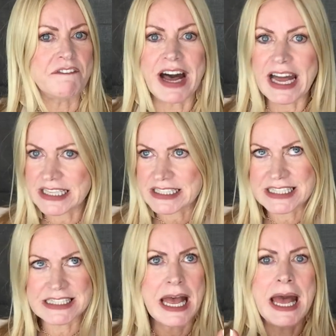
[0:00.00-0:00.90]

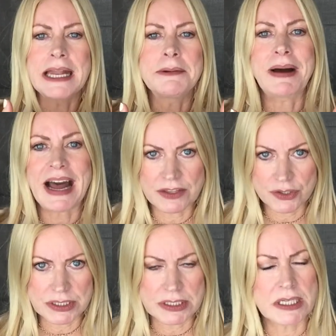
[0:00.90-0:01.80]
viruses and
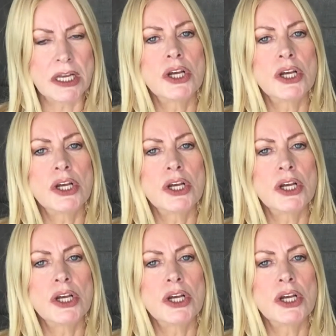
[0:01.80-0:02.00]
pathogens.